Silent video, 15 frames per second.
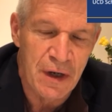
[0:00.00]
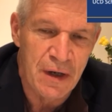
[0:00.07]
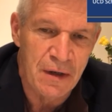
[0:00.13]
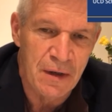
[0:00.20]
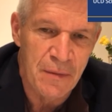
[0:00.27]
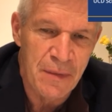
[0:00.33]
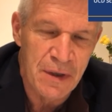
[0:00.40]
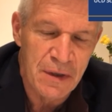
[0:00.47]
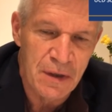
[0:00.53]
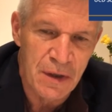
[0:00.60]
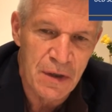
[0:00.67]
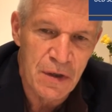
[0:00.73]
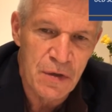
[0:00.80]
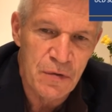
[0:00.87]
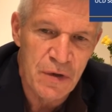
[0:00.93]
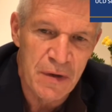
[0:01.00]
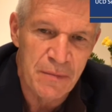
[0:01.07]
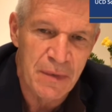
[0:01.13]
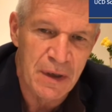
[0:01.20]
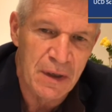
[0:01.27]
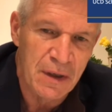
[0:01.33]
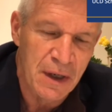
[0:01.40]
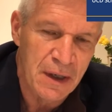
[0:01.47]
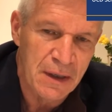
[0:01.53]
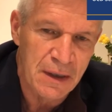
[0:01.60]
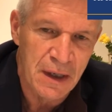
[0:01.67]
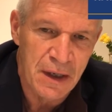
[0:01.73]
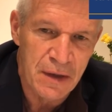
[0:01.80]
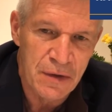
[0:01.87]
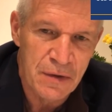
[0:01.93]
and limited treatment
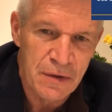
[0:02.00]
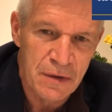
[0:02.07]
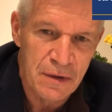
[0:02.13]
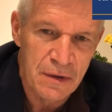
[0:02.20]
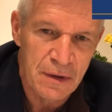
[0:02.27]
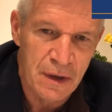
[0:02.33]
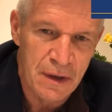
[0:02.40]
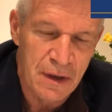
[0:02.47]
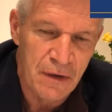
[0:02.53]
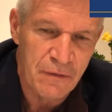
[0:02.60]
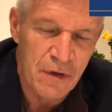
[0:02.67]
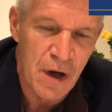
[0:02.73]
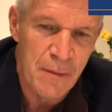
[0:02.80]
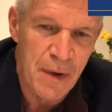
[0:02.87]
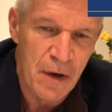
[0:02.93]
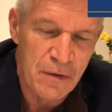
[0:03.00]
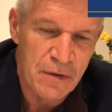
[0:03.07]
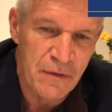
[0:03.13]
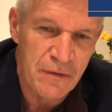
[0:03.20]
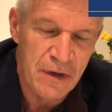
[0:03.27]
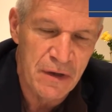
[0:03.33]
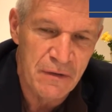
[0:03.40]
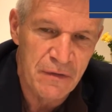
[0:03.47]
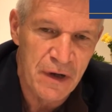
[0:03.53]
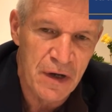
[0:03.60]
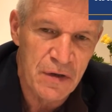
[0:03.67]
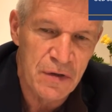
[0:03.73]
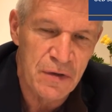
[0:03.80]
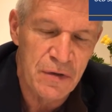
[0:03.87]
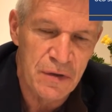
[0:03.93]
guidelines that have come out of the
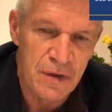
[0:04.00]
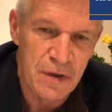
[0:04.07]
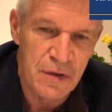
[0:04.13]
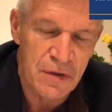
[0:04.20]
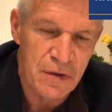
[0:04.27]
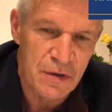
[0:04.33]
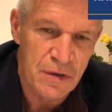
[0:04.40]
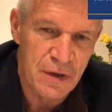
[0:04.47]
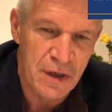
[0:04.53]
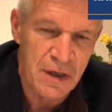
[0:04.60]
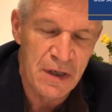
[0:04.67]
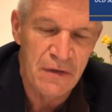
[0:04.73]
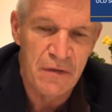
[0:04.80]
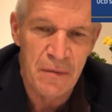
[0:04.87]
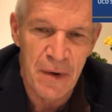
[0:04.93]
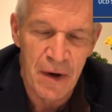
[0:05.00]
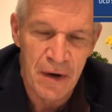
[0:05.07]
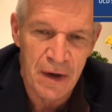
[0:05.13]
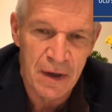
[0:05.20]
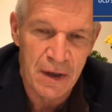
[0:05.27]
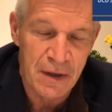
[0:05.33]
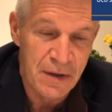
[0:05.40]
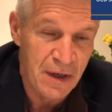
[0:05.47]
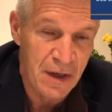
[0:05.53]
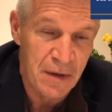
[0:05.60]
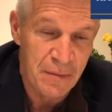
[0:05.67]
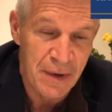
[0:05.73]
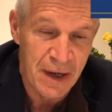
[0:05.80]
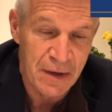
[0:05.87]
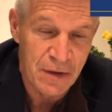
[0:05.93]
Infectious Disease Society of America dating
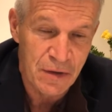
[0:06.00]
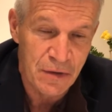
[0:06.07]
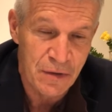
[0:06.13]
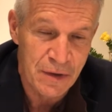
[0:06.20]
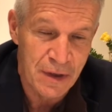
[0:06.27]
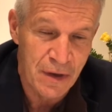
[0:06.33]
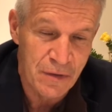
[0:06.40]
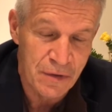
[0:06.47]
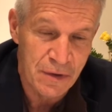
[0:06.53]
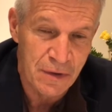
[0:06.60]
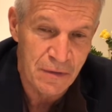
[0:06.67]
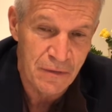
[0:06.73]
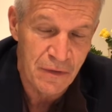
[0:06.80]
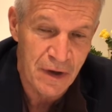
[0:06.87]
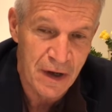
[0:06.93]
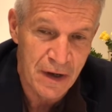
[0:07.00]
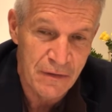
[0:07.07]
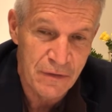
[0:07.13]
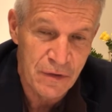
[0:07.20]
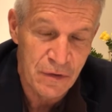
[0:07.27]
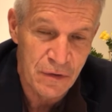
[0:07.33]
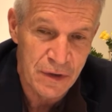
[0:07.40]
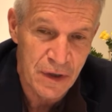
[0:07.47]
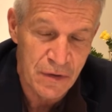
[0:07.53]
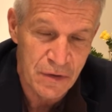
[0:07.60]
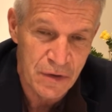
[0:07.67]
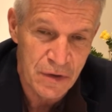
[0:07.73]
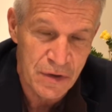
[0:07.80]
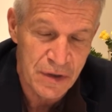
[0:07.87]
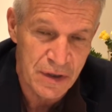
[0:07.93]
back to 2005,
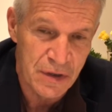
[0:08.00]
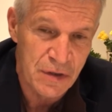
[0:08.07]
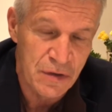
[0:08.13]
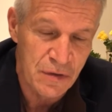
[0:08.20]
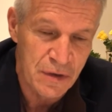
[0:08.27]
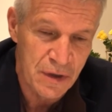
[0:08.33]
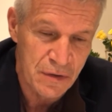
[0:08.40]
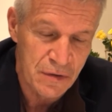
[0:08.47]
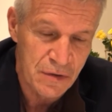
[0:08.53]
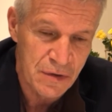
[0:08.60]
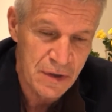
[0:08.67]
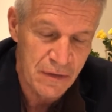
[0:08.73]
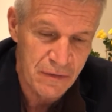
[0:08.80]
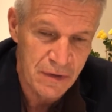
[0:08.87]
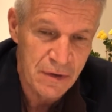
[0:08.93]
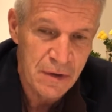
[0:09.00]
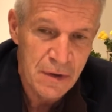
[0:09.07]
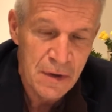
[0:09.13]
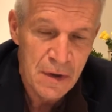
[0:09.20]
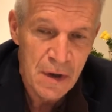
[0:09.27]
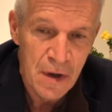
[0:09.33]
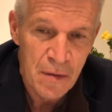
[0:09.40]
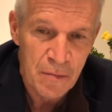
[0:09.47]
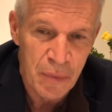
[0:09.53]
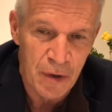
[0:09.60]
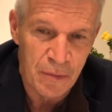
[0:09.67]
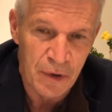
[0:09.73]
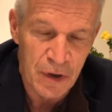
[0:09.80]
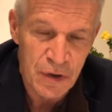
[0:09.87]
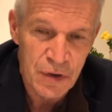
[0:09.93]
2006, 2007,
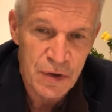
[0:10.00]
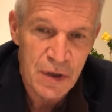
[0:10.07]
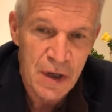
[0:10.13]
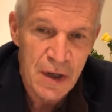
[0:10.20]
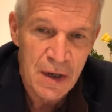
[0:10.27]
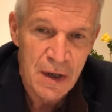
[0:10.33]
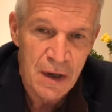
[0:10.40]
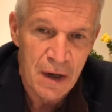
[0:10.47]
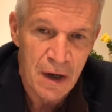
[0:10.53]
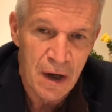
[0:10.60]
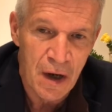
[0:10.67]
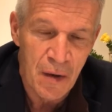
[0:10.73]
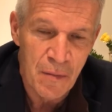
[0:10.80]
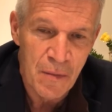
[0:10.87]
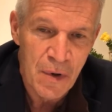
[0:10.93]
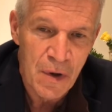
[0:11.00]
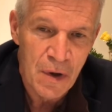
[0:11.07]
published, um,